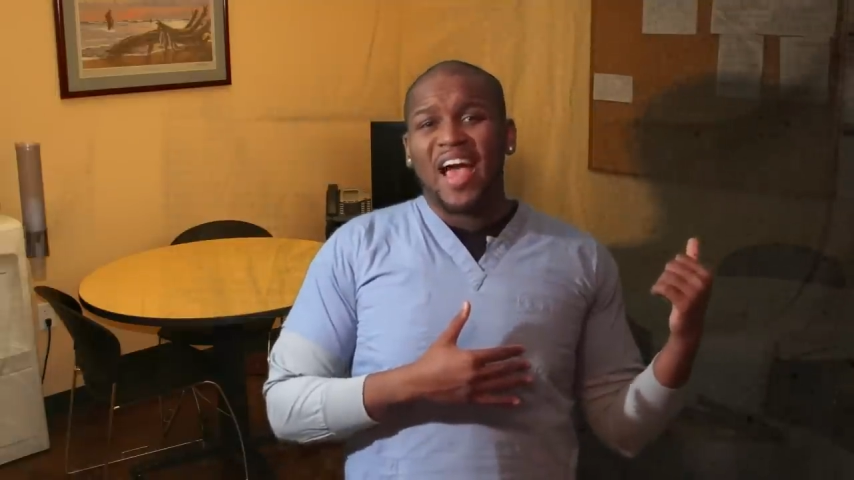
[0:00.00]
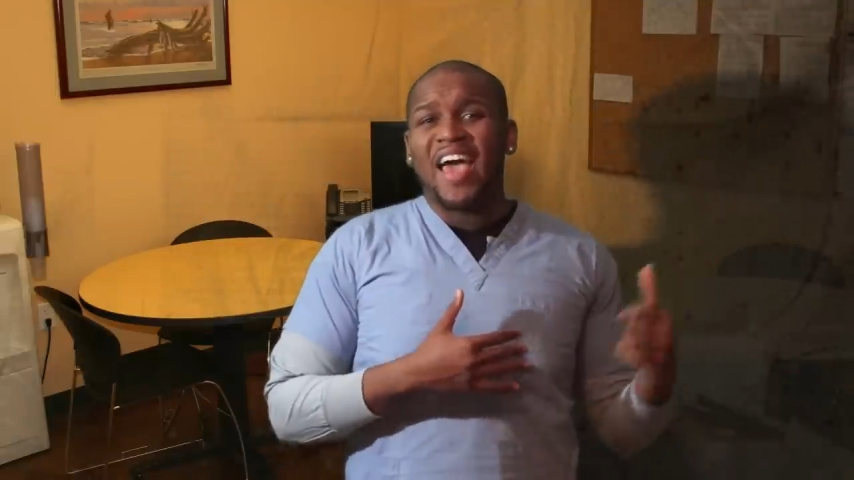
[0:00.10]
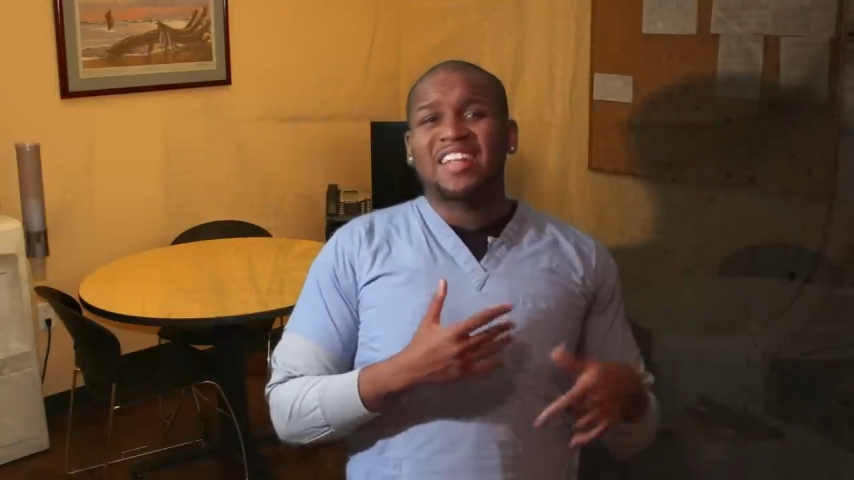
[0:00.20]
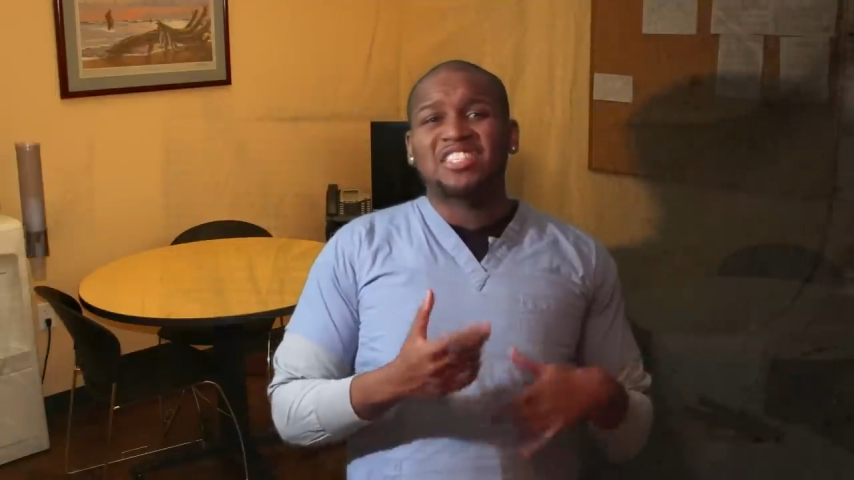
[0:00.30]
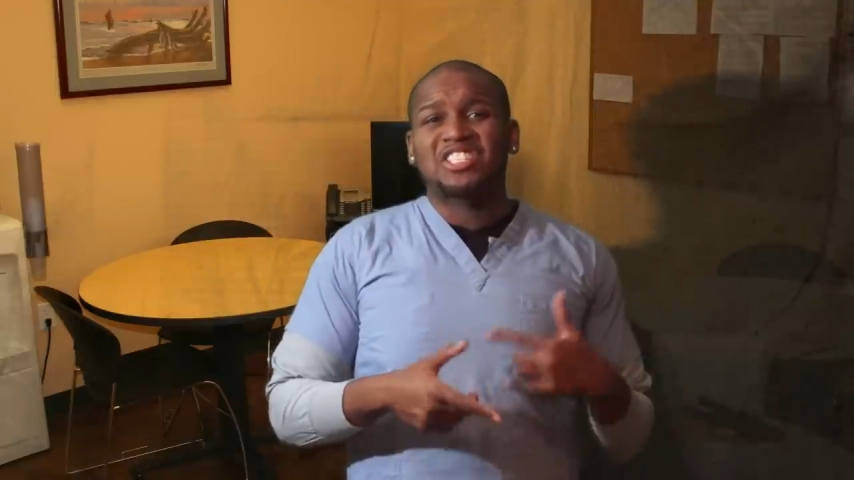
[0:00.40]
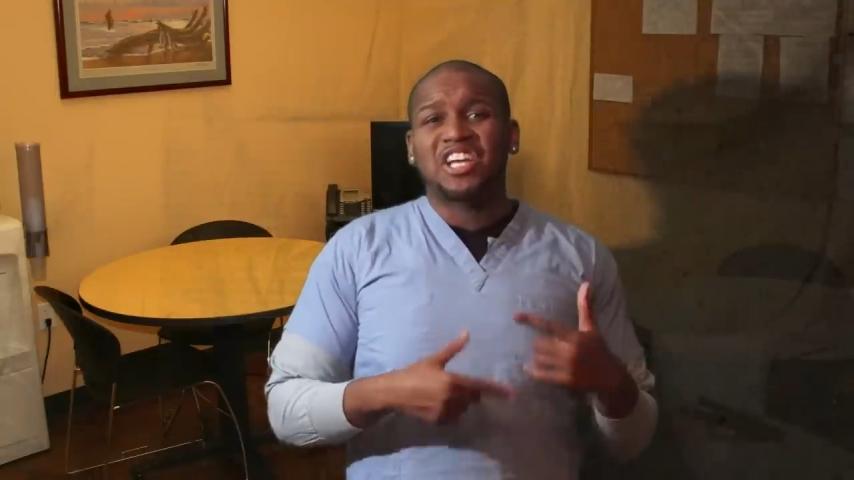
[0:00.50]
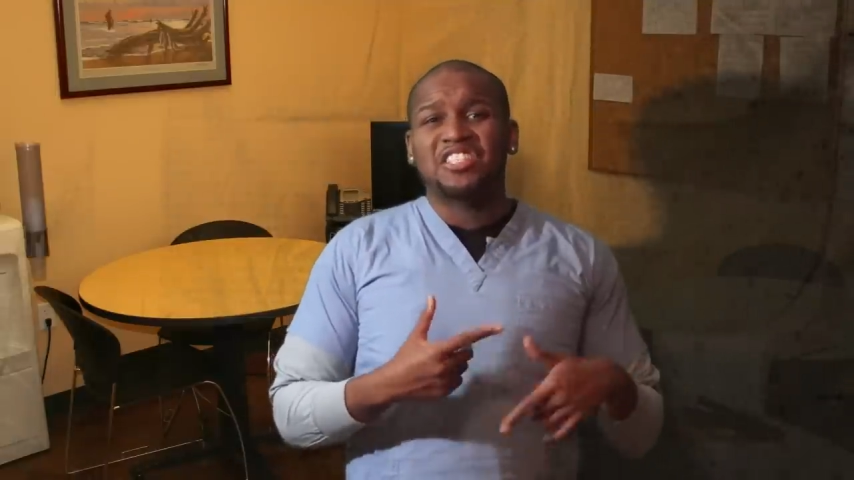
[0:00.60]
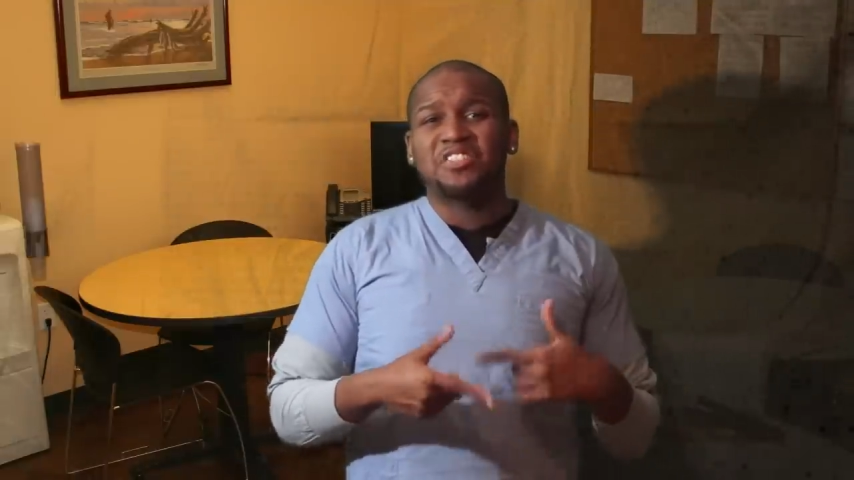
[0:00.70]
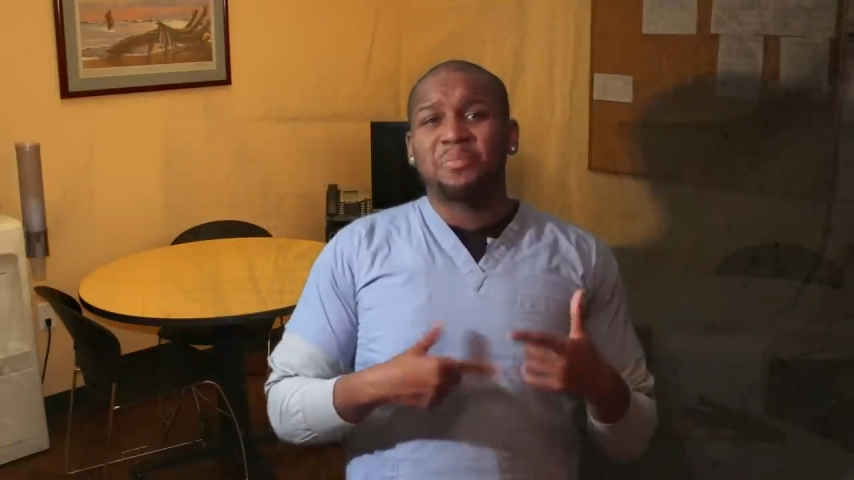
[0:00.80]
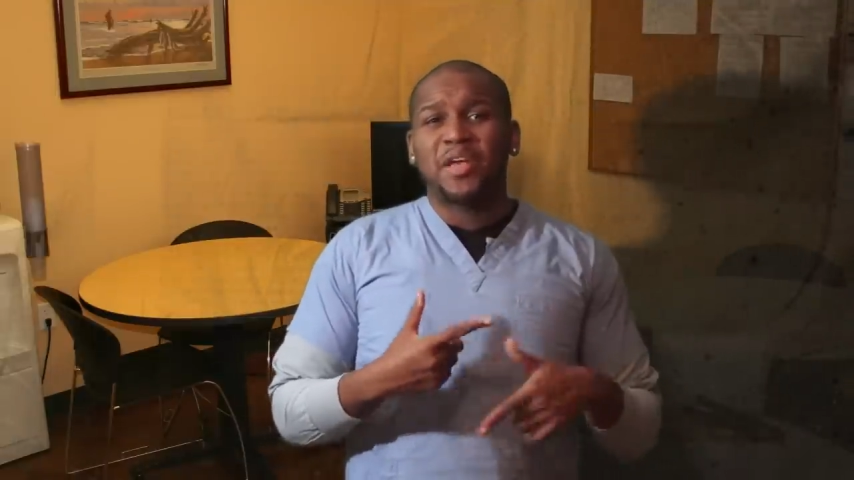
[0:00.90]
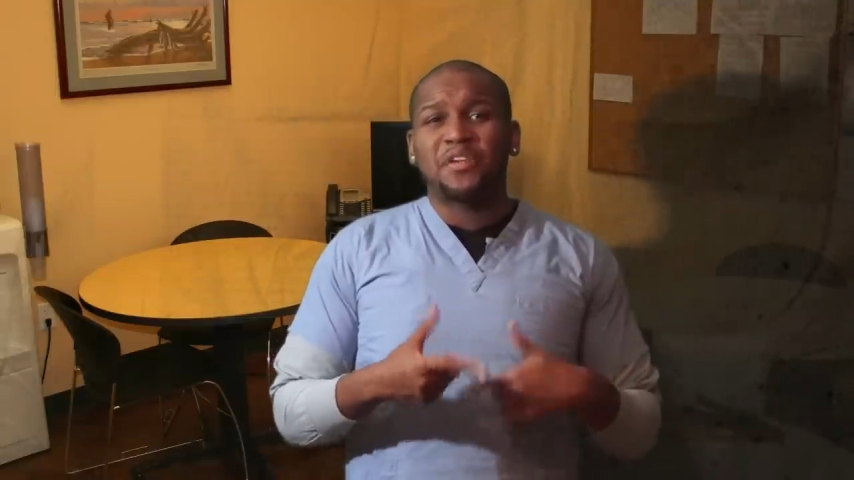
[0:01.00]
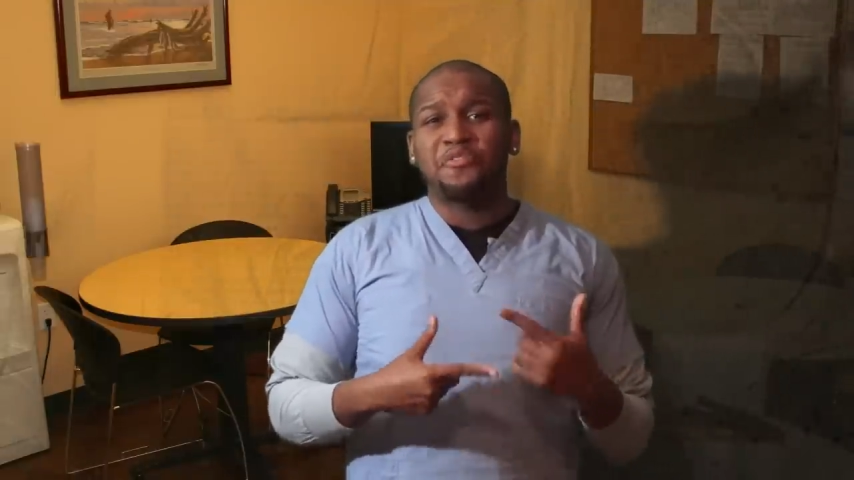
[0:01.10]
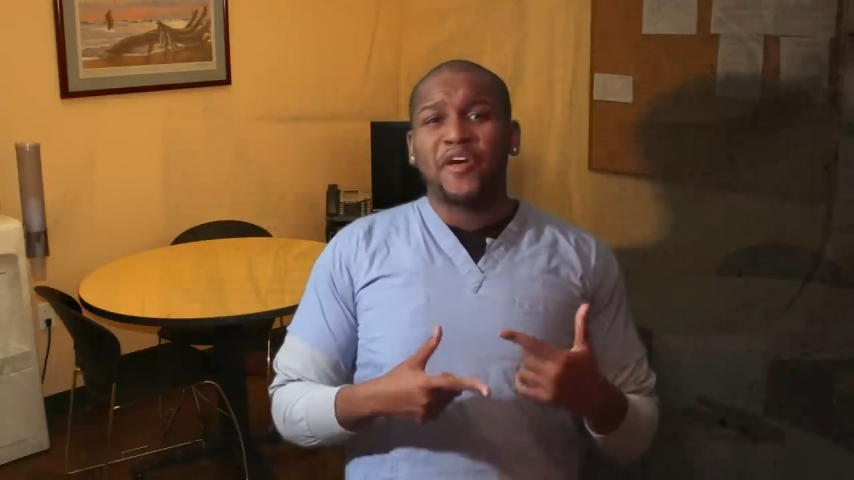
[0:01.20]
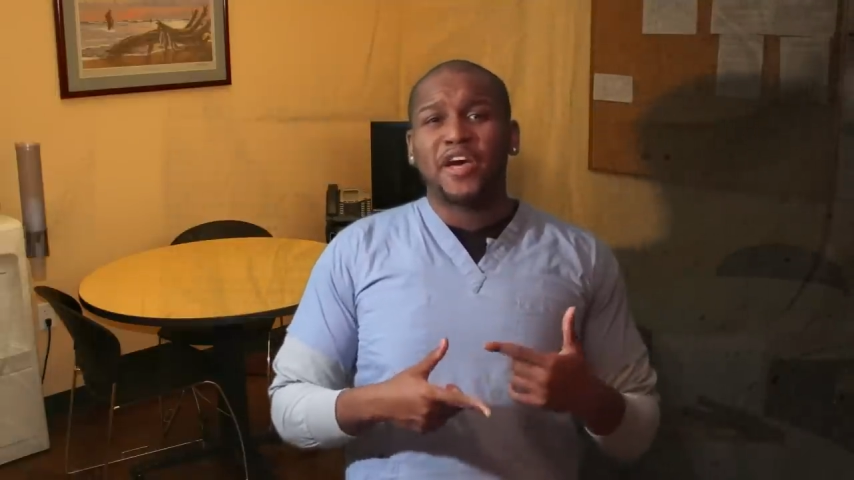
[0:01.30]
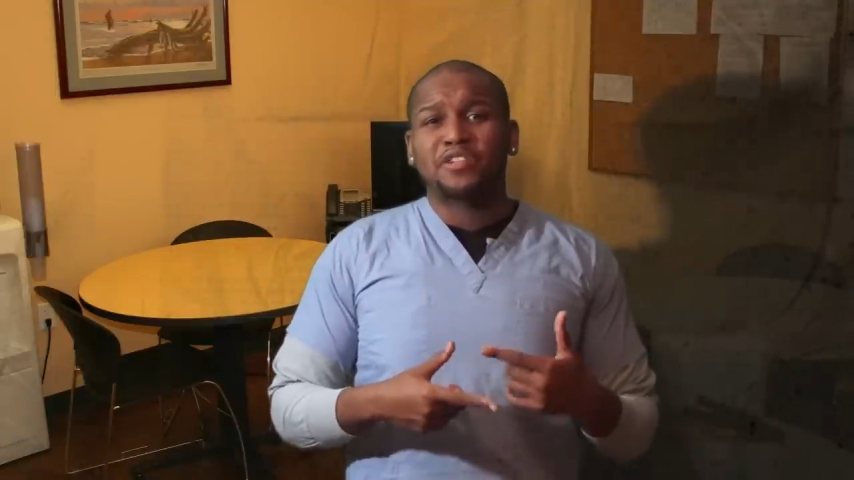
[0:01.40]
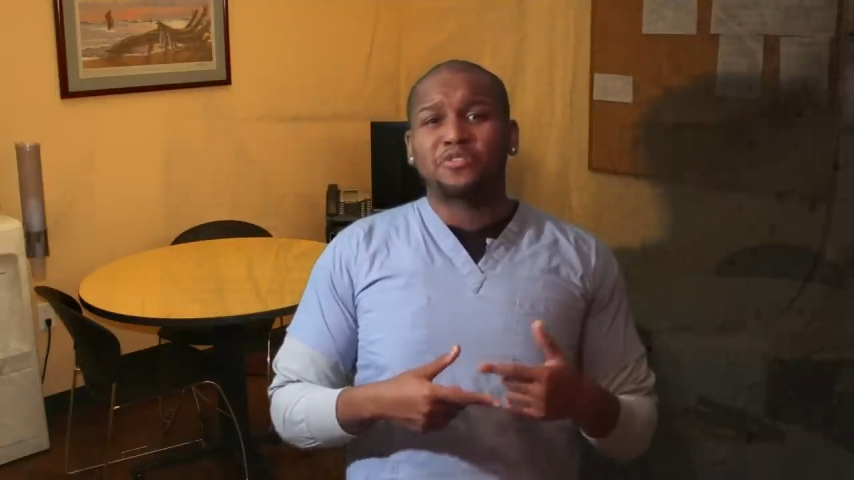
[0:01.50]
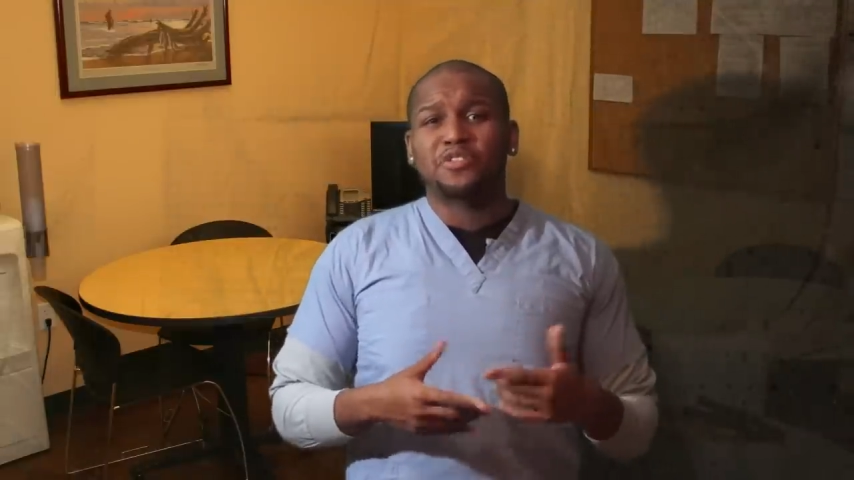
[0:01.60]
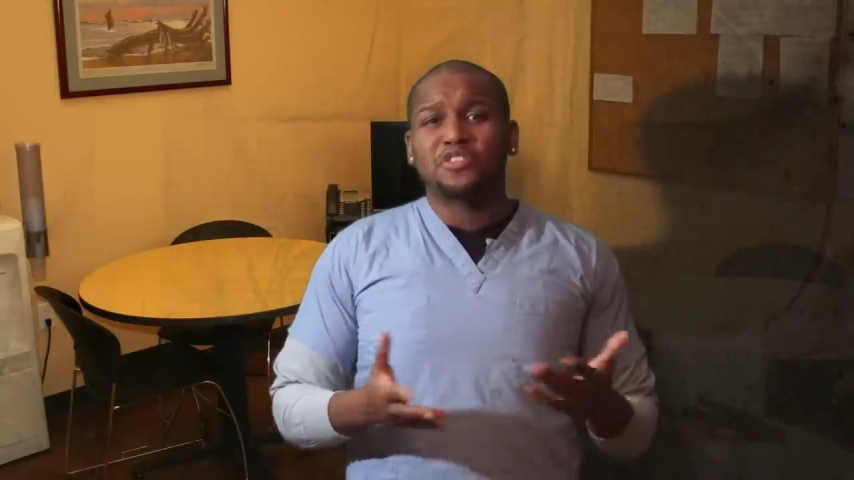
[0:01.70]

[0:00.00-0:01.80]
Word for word: I had to change the manufacturer,